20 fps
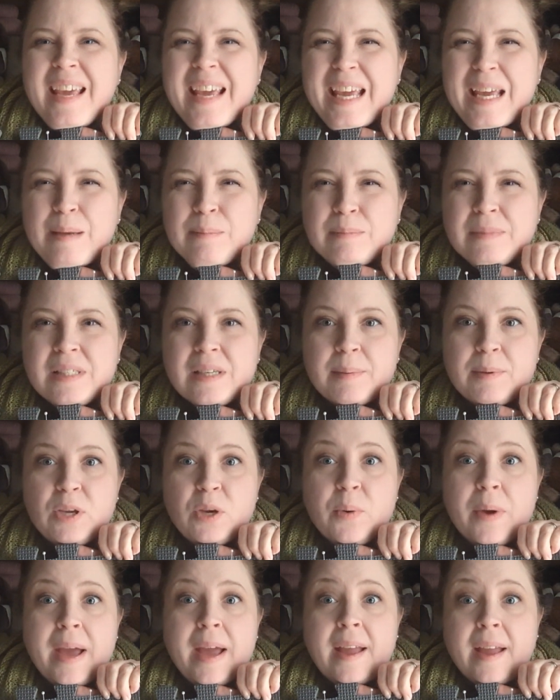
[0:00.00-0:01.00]

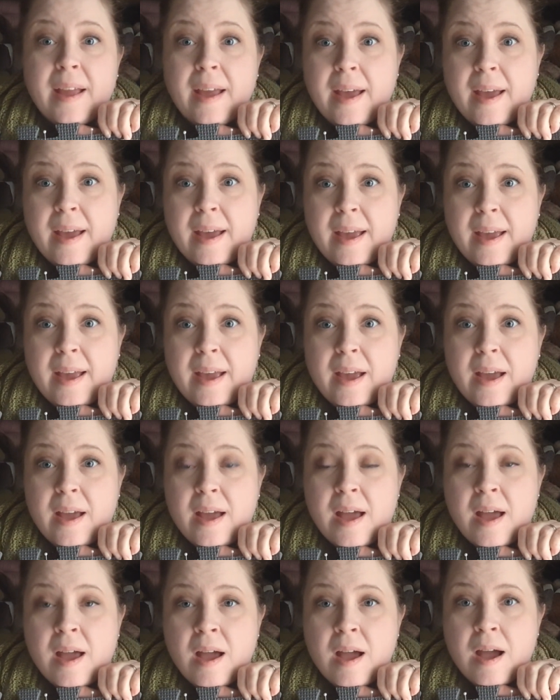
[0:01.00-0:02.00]
MWAA.
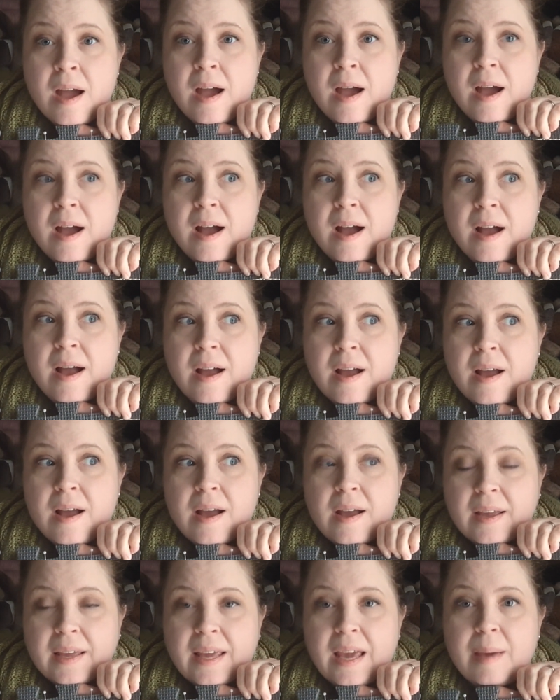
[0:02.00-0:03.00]

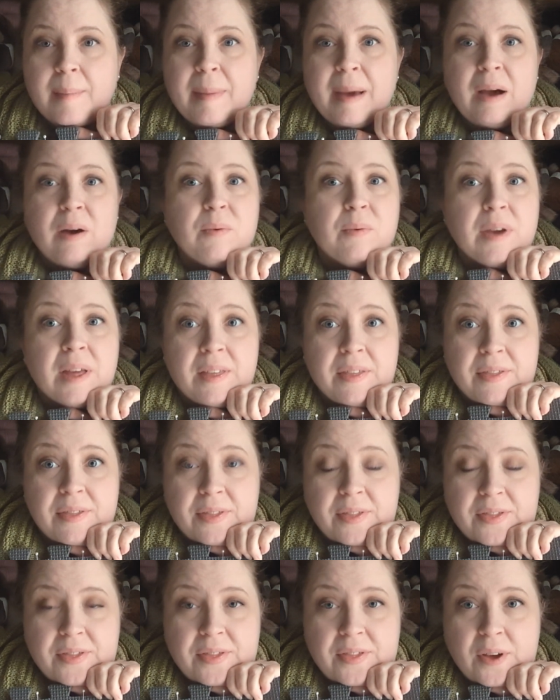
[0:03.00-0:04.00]
Came out with
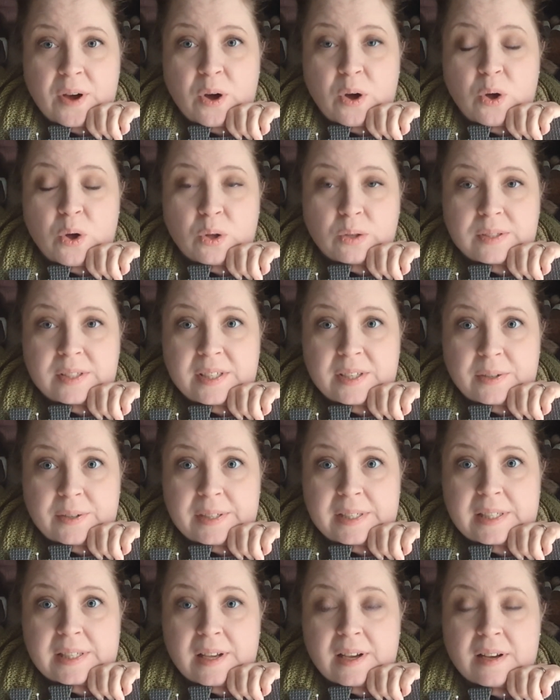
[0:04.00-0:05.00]
a whole
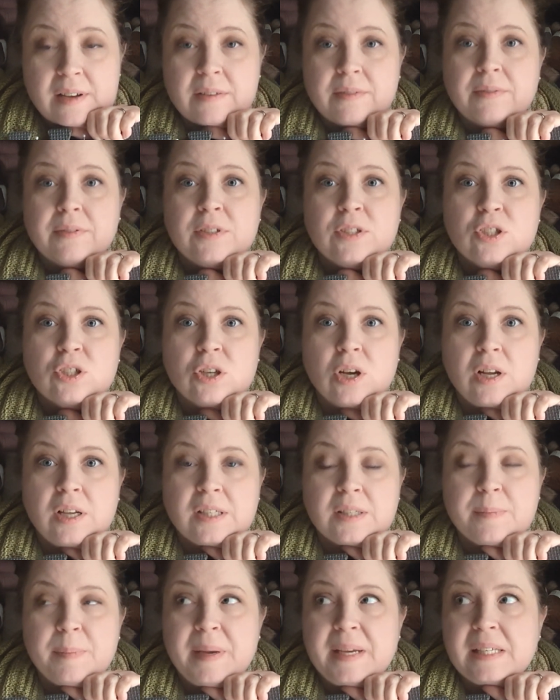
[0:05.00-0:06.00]
series of
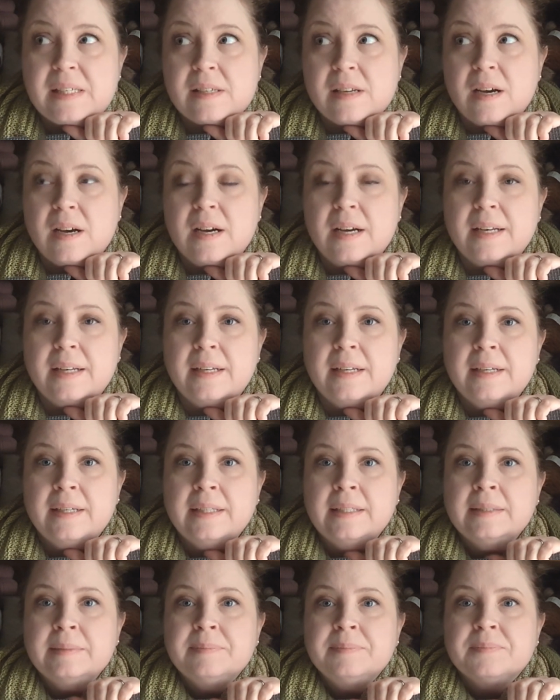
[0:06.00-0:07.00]
shawls based on
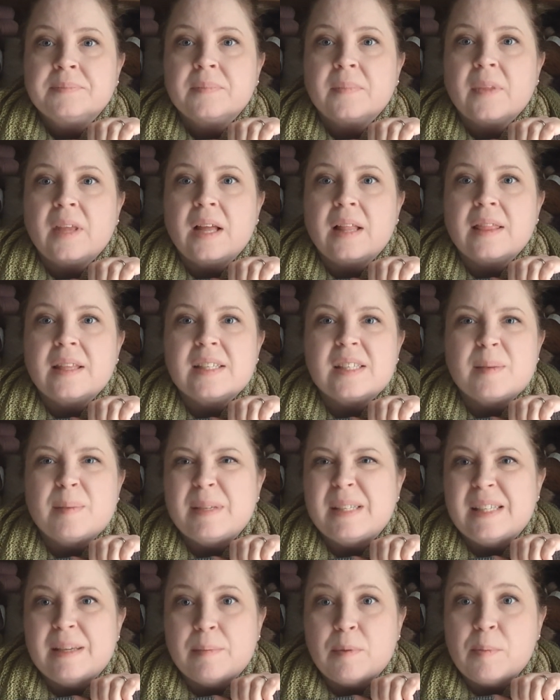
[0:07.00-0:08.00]

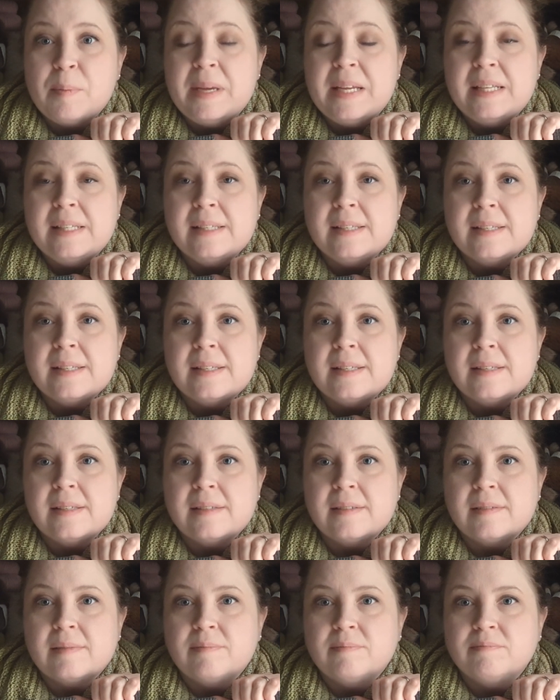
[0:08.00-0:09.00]
Elizabeth
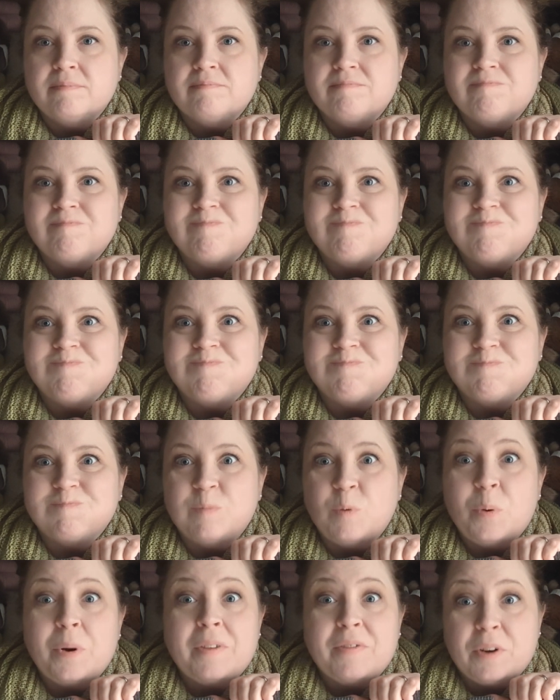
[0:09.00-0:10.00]
Zimmerman's,
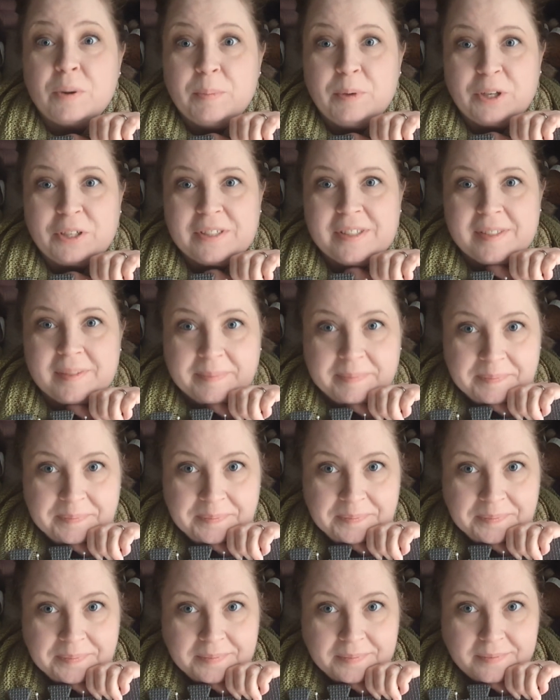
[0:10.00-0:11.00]
one of her books.
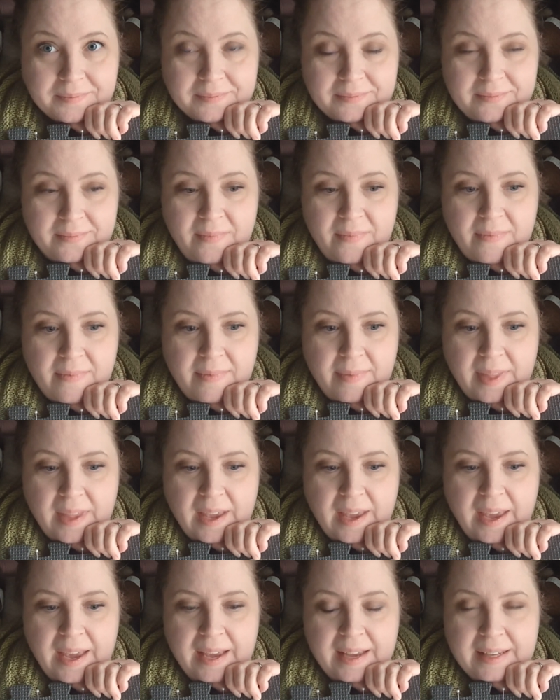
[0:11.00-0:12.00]

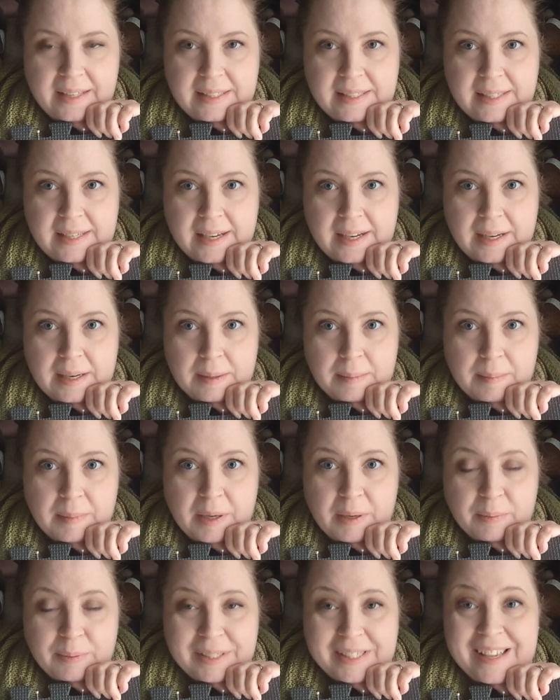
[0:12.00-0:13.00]
And
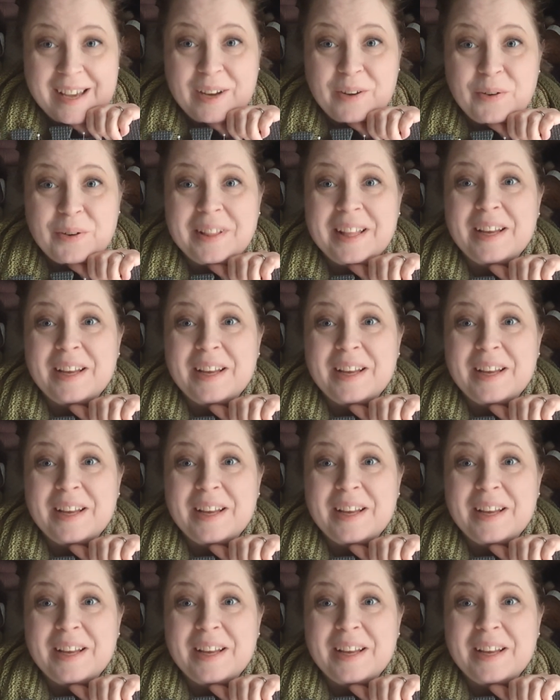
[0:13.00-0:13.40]
it was the 100th